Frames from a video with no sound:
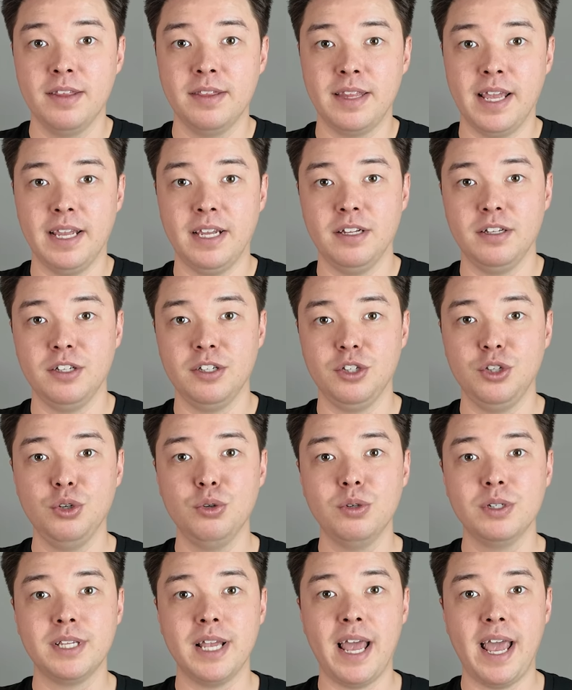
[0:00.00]
They
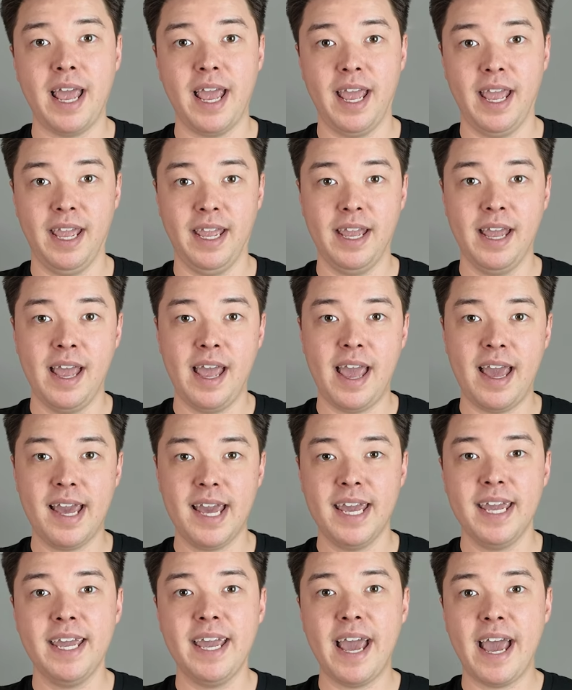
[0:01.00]
use a
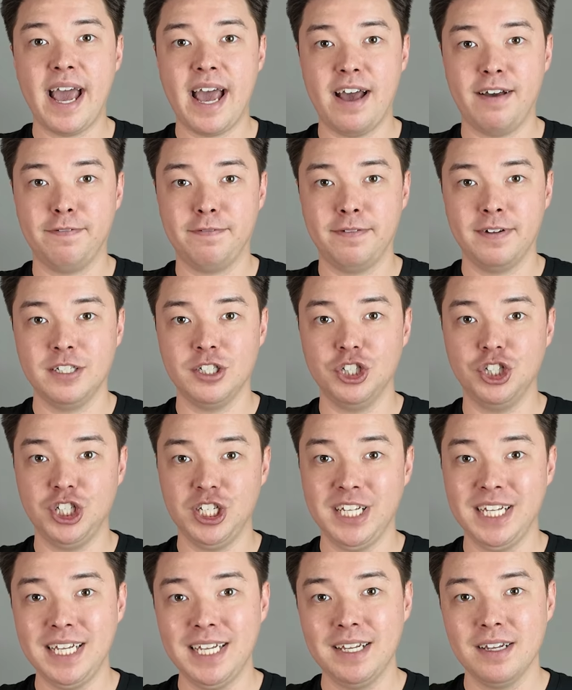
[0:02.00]

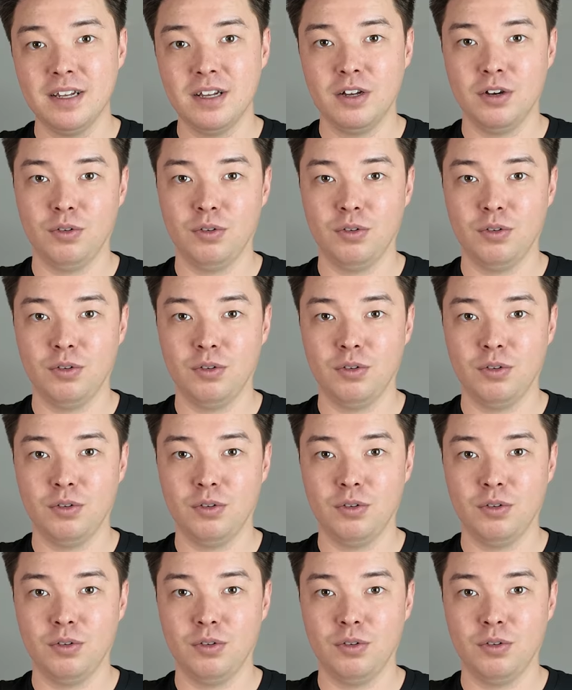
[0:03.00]
AFG,